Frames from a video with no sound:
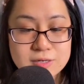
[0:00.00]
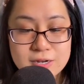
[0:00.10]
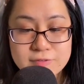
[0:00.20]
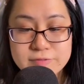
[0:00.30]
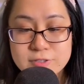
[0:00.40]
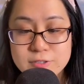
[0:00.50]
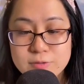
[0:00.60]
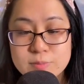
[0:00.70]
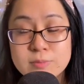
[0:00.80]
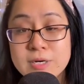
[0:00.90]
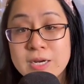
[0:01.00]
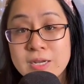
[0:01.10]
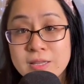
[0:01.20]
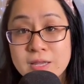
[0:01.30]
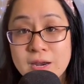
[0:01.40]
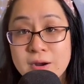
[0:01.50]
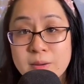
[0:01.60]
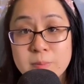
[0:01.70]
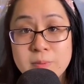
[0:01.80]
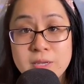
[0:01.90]
have to break that
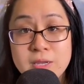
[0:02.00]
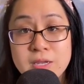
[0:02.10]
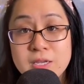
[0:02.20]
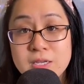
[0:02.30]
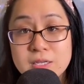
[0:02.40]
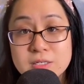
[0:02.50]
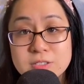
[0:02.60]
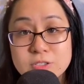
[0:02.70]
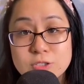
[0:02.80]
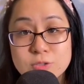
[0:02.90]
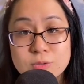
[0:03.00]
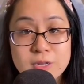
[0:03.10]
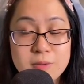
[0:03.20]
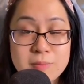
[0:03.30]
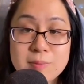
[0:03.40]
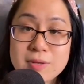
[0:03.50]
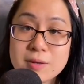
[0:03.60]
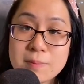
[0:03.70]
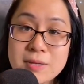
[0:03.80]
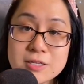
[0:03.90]
up into like maybe a
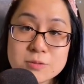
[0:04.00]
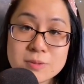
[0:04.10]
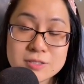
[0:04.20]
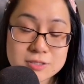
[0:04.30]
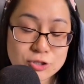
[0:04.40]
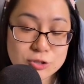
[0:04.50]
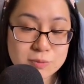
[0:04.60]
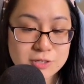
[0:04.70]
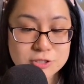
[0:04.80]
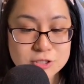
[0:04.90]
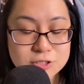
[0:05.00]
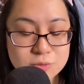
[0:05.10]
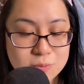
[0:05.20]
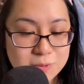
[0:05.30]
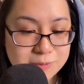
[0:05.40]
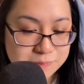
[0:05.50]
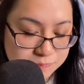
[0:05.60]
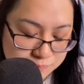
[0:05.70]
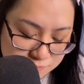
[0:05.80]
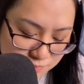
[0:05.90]
piecewise situation, or
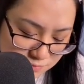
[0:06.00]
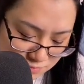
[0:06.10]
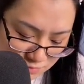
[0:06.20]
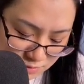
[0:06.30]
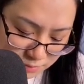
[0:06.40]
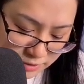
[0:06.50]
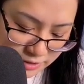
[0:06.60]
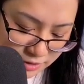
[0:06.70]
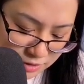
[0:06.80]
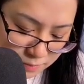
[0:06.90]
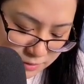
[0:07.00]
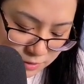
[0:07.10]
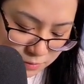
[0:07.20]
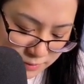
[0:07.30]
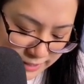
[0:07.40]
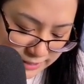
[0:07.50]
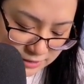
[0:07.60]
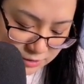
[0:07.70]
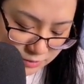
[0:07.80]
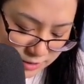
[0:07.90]
break it up in a way
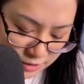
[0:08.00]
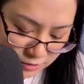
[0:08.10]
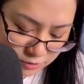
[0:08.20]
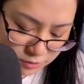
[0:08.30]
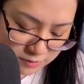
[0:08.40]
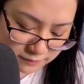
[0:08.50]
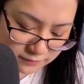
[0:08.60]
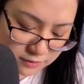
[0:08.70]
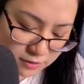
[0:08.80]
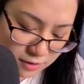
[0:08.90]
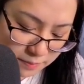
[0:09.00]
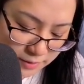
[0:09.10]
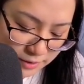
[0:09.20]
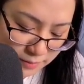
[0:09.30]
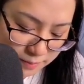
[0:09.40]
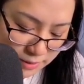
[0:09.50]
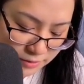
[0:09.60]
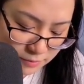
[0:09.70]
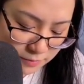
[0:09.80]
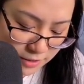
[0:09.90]
so that you do have a top and a
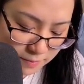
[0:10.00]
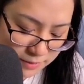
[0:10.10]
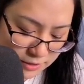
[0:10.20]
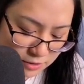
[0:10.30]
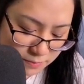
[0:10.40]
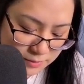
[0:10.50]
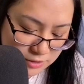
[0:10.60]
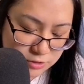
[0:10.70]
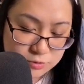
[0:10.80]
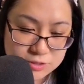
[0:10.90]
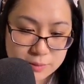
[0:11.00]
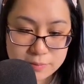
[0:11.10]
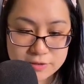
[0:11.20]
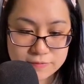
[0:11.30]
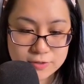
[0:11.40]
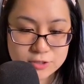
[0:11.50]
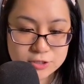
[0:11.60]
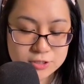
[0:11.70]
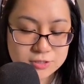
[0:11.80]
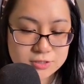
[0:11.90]
bottom, and it might not be two separate
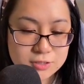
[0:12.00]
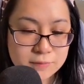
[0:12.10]
functions. So